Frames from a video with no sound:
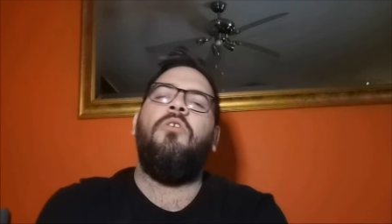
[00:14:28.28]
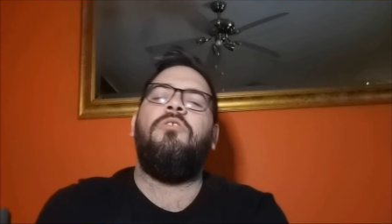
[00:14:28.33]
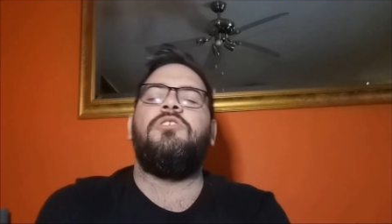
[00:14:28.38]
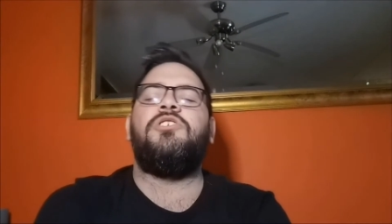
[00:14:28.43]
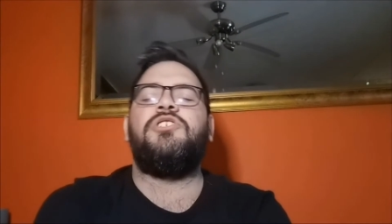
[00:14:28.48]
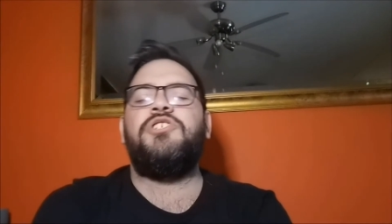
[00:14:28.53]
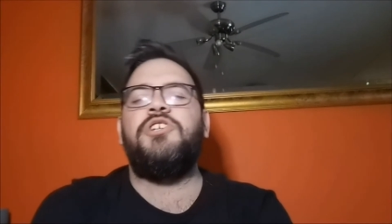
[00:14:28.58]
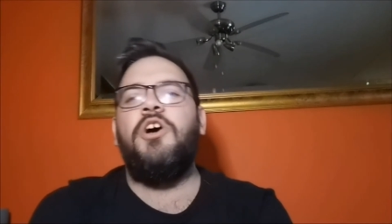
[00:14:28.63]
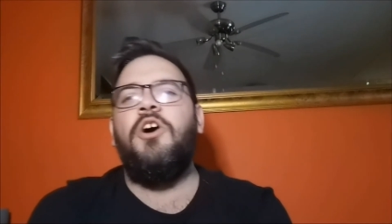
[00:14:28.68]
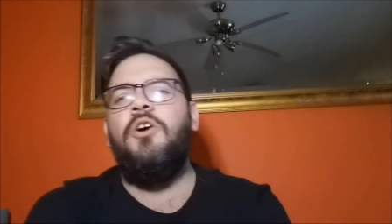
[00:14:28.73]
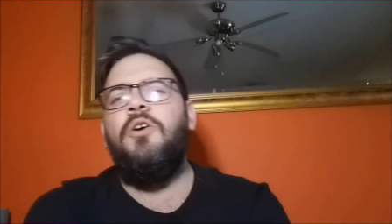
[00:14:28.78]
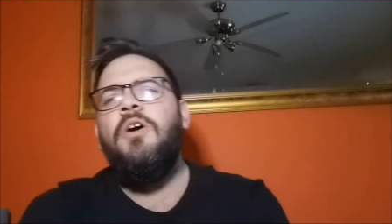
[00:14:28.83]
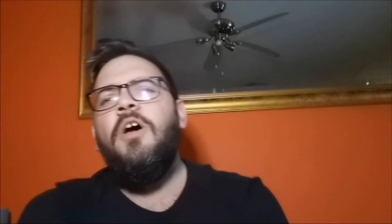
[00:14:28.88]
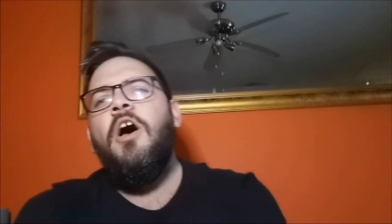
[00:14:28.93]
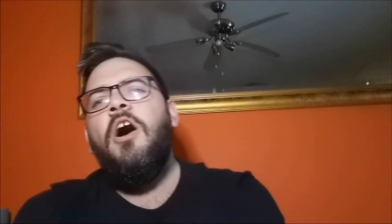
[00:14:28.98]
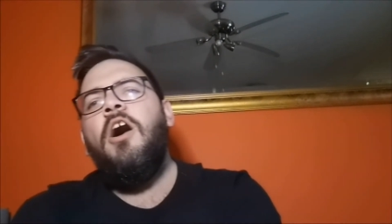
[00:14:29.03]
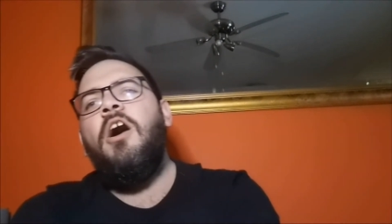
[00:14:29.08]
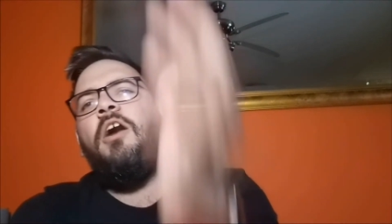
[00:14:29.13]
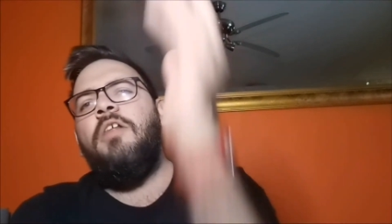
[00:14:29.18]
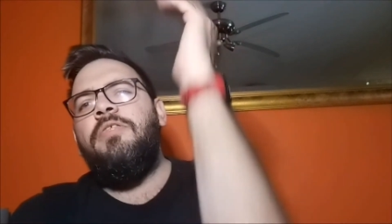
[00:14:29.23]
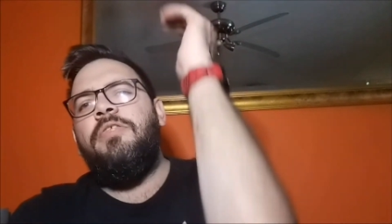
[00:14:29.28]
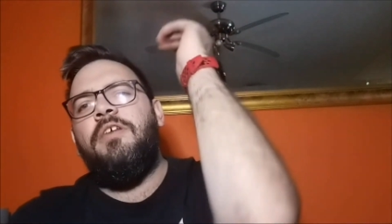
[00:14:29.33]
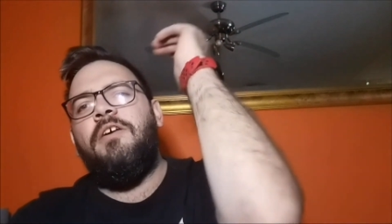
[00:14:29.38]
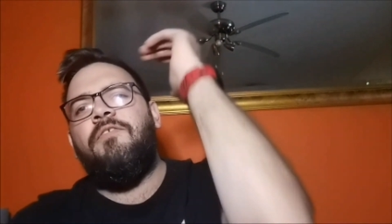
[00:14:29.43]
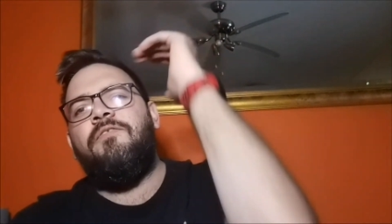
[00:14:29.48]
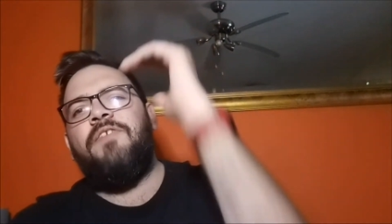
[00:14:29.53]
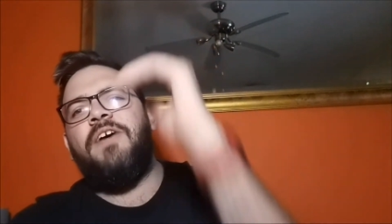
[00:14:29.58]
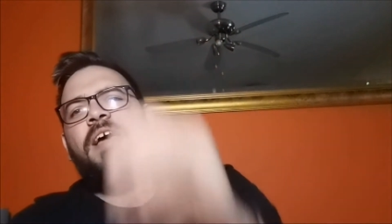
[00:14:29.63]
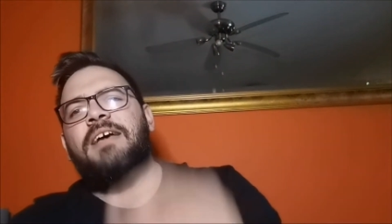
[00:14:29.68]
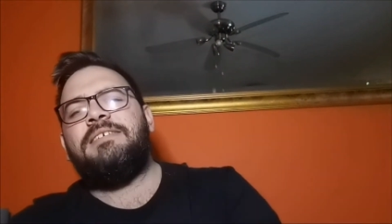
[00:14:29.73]
show, on the
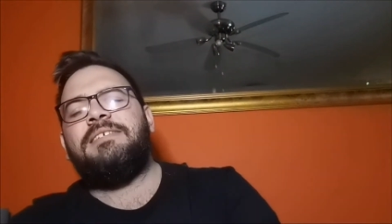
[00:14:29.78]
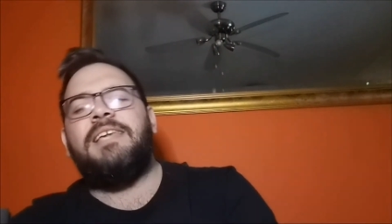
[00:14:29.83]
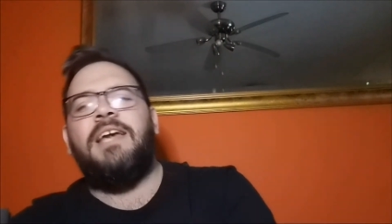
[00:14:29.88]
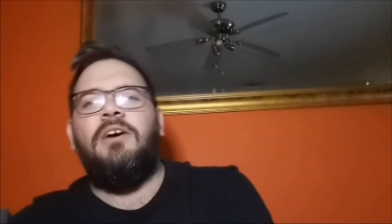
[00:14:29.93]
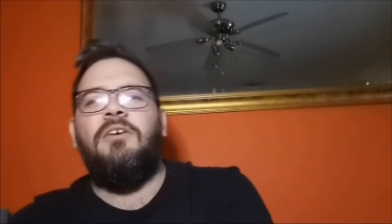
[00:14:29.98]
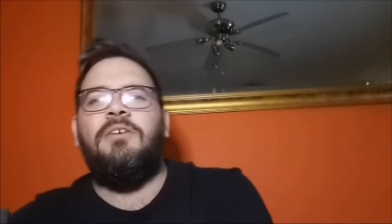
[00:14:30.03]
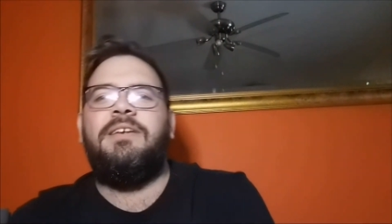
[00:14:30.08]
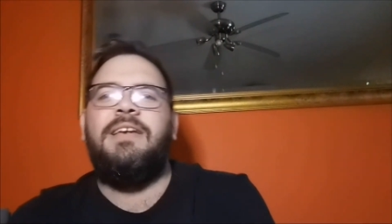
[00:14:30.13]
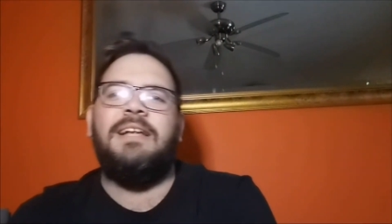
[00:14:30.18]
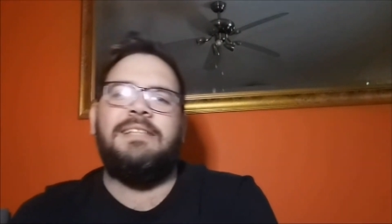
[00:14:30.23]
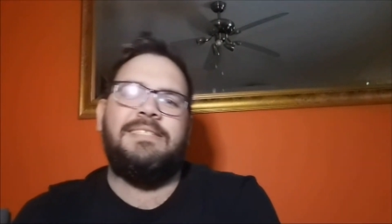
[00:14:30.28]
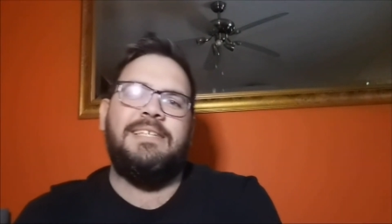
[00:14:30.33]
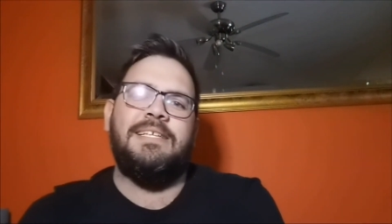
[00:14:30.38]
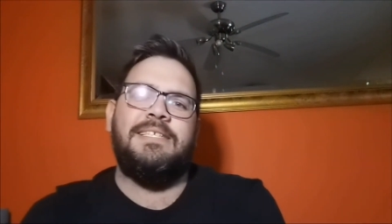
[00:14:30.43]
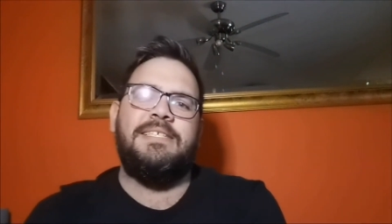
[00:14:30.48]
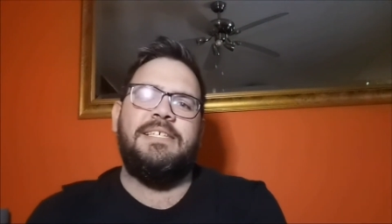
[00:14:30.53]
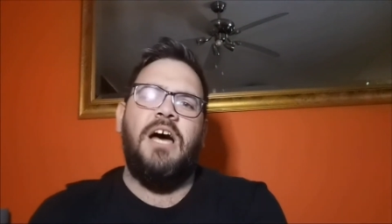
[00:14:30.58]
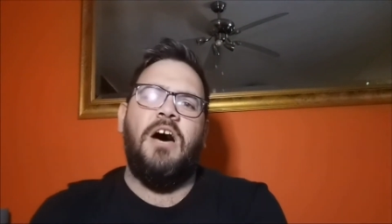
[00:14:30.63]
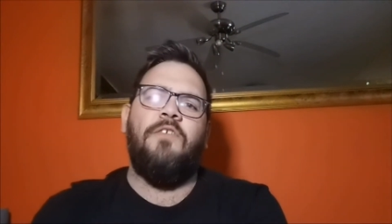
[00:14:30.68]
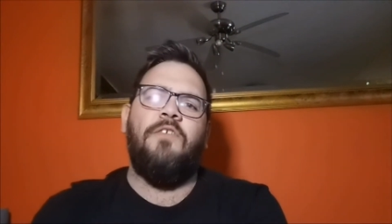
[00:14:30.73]
Vaz scale, gets itself